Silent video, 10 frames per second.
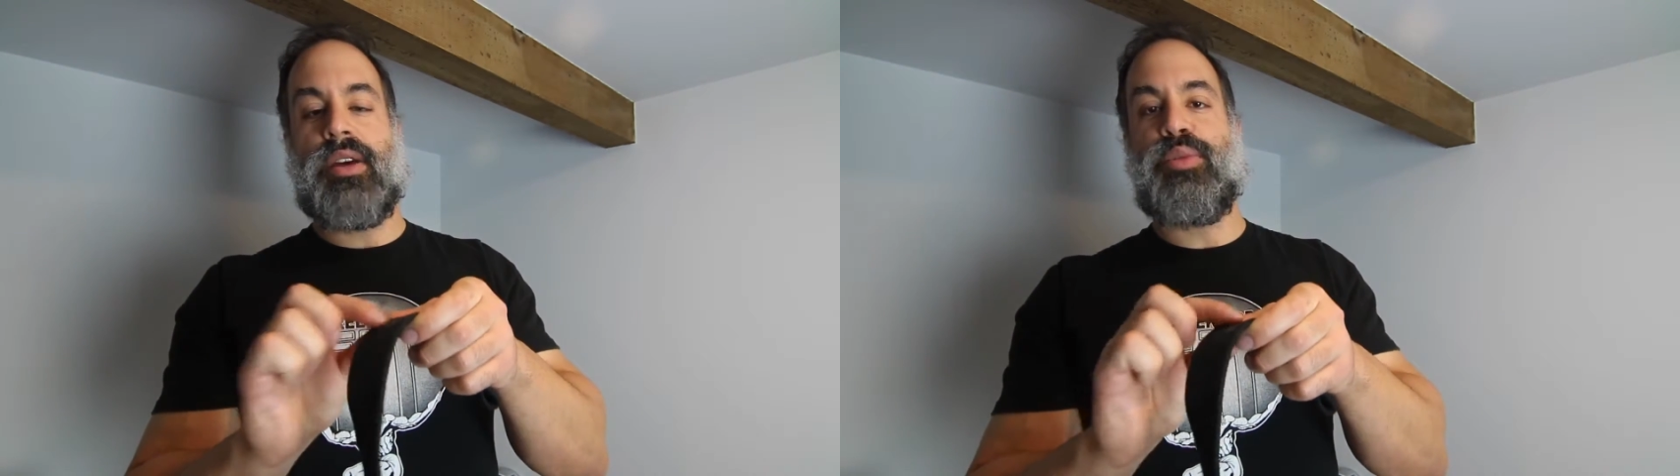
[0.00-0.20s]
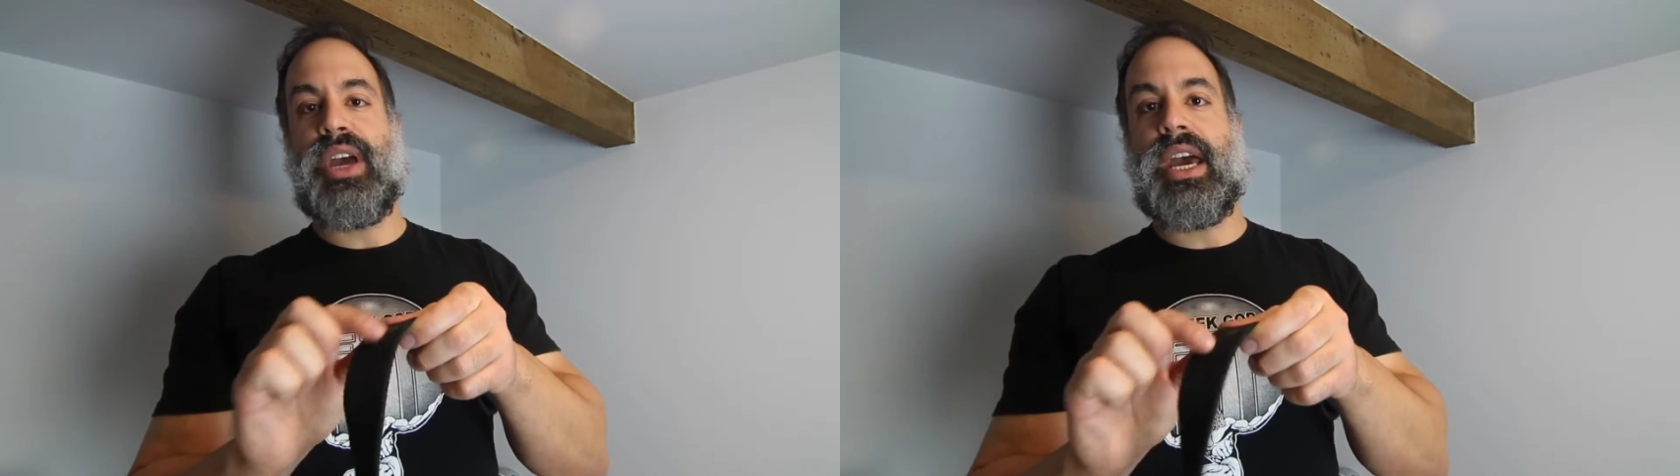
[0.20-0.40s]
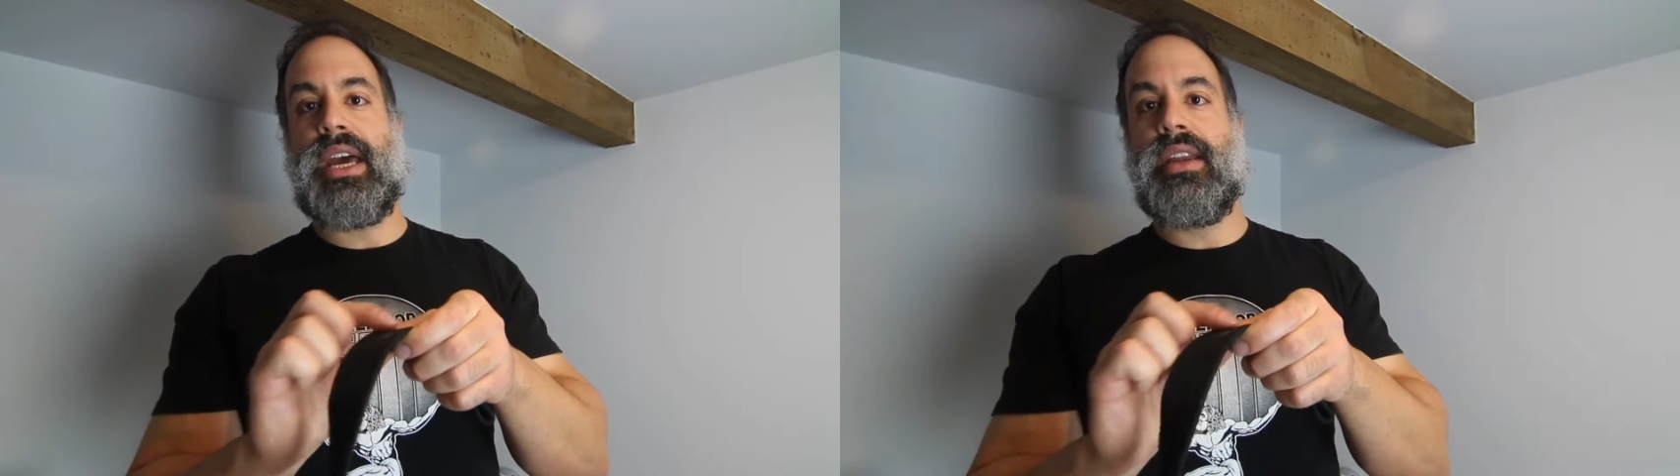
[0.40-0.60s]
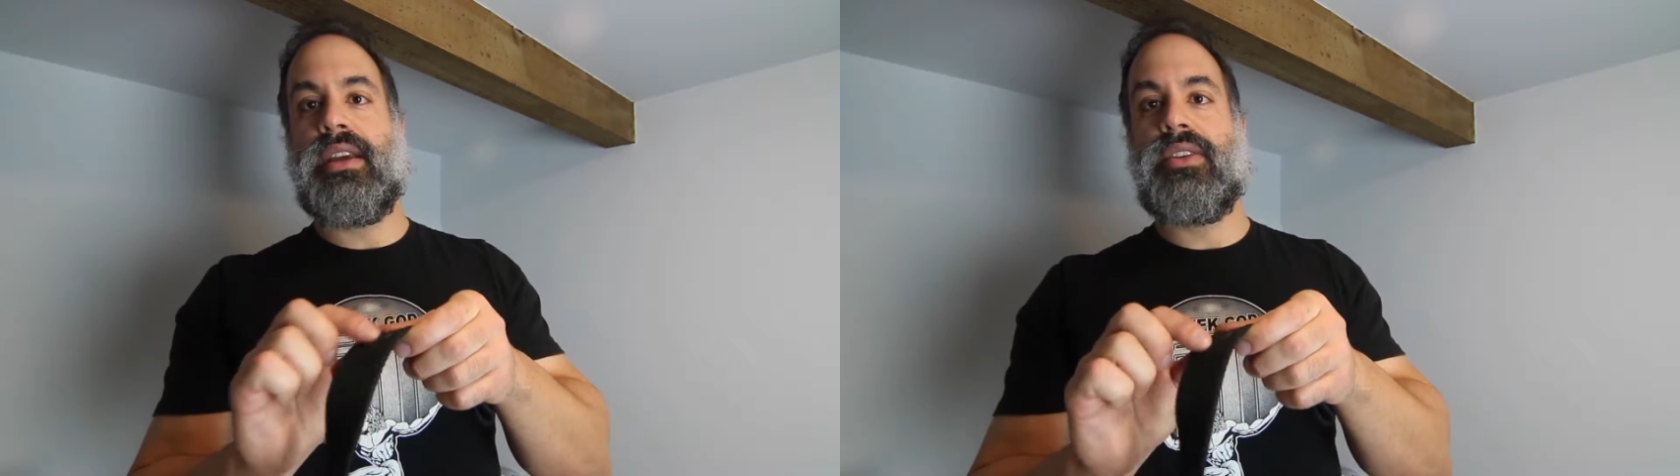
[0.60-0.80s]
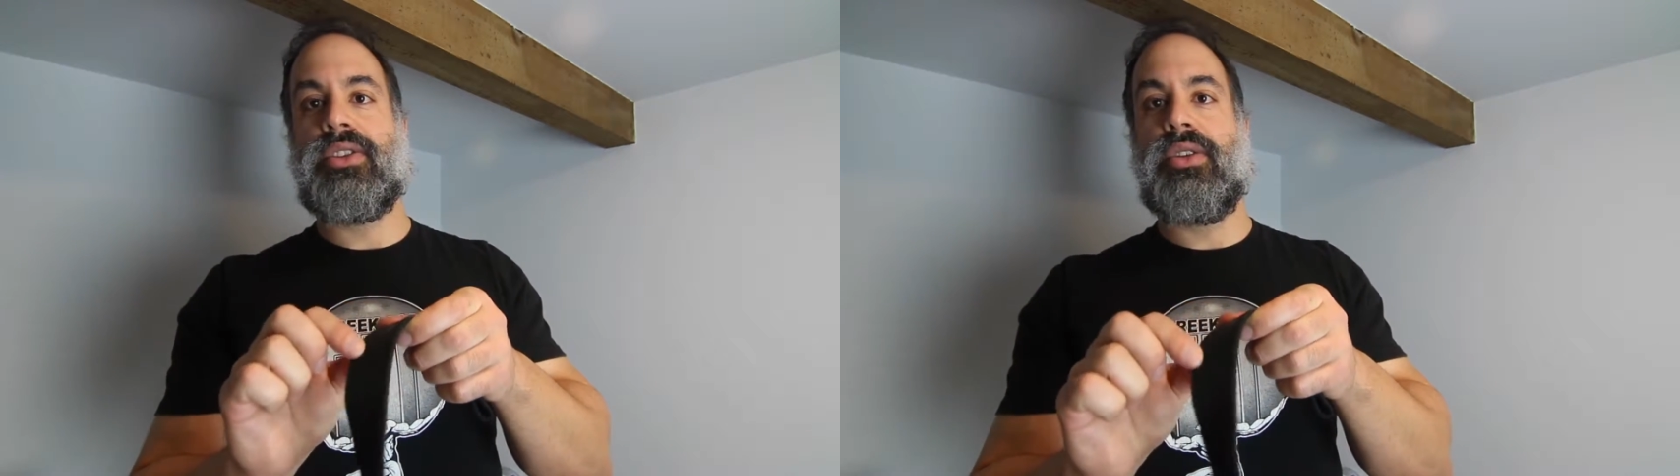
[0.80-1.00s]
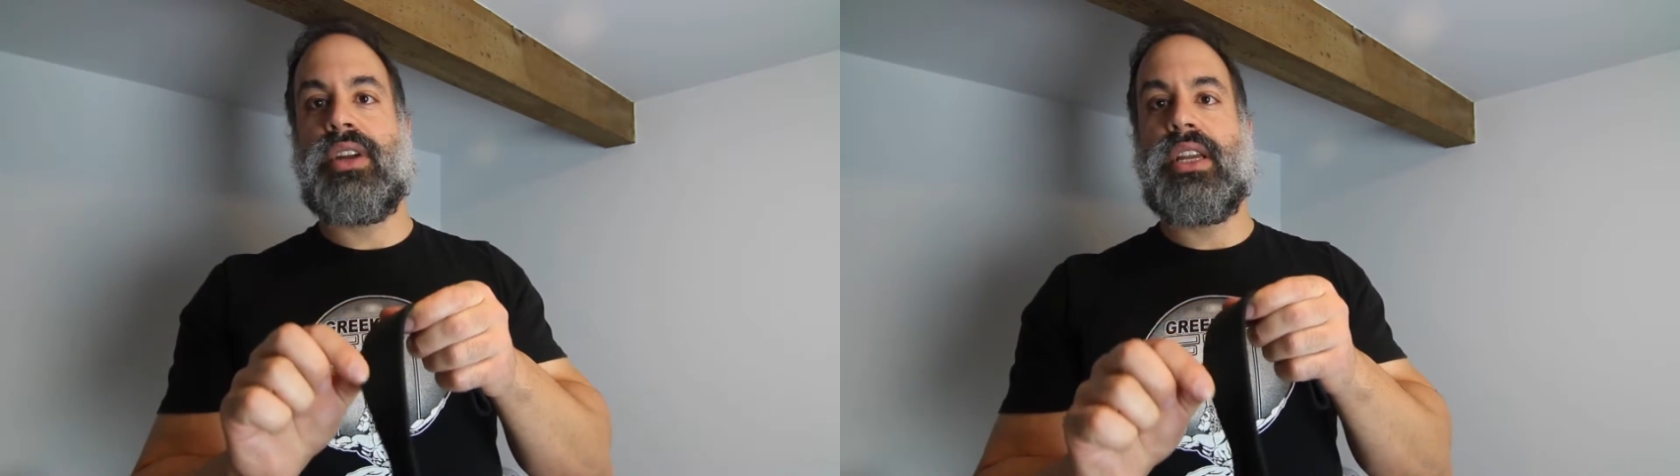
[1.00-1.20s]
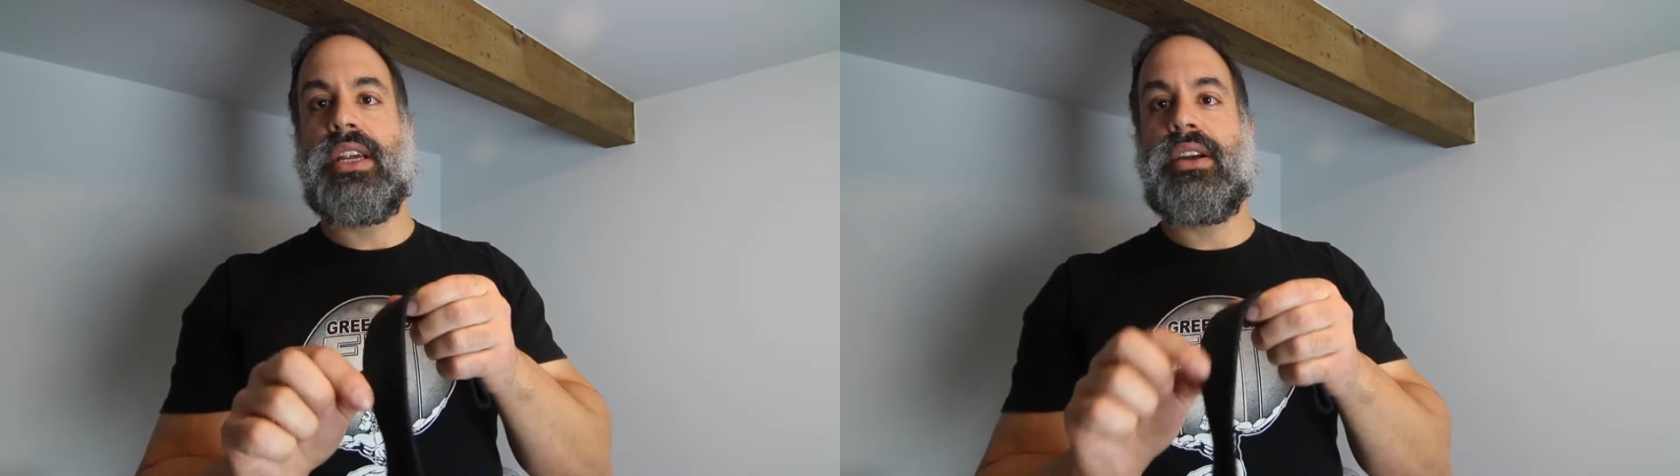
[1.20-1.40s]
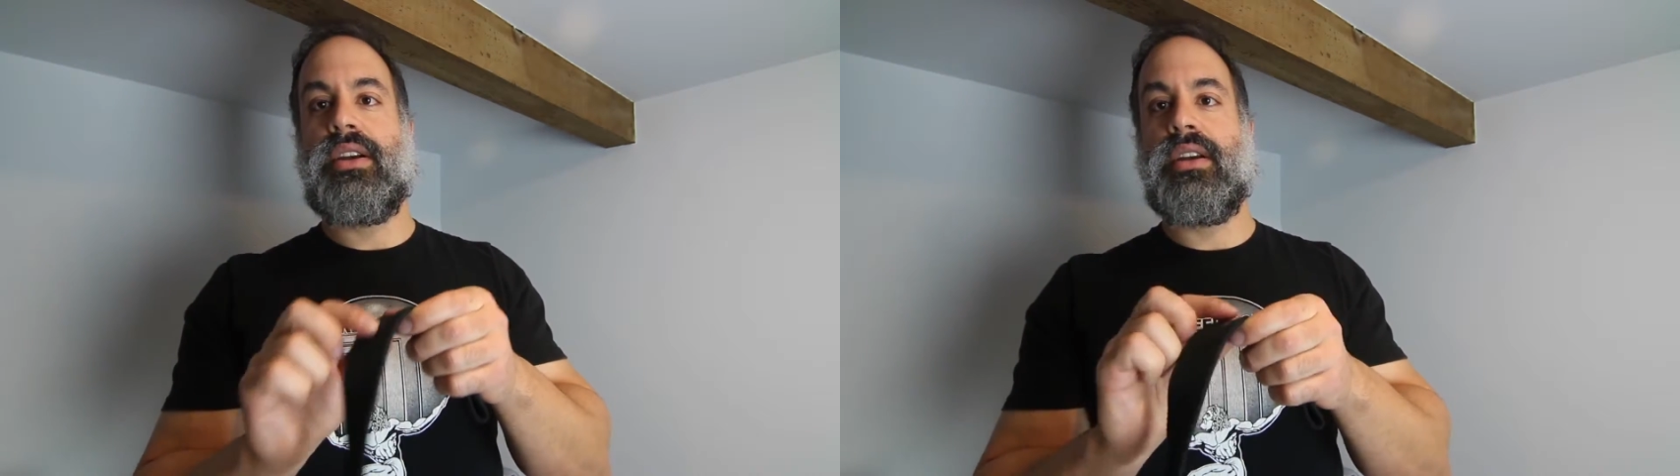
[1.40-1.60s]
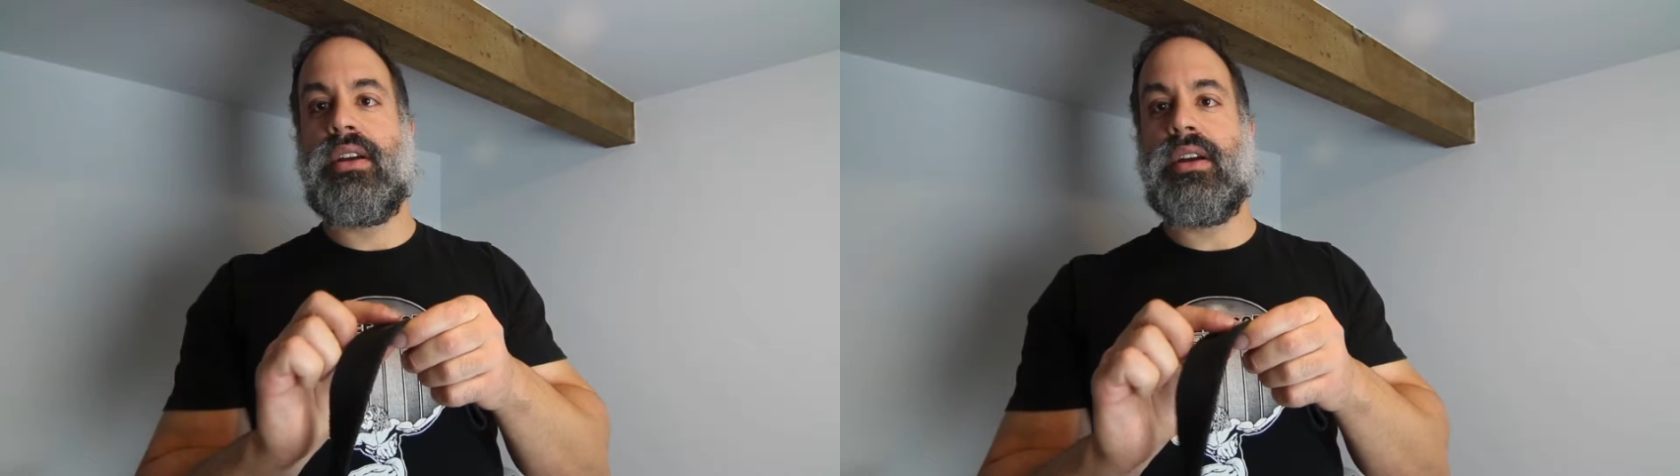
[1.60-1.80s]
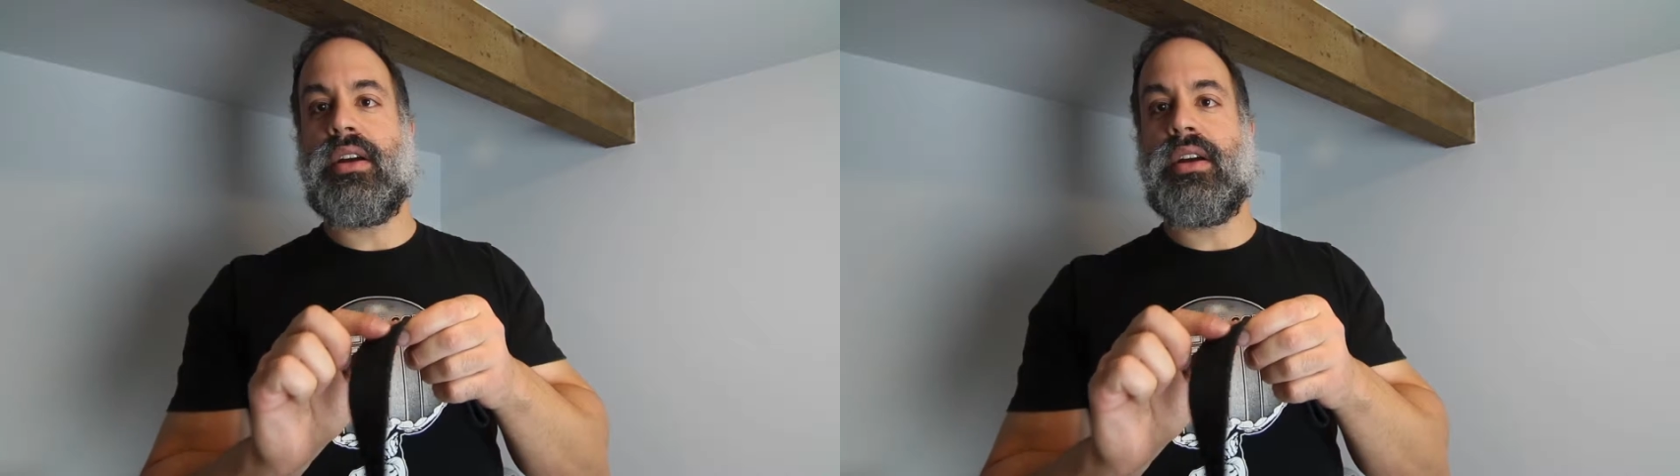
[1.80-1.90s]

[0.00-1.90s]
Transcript: a pad sewn in here.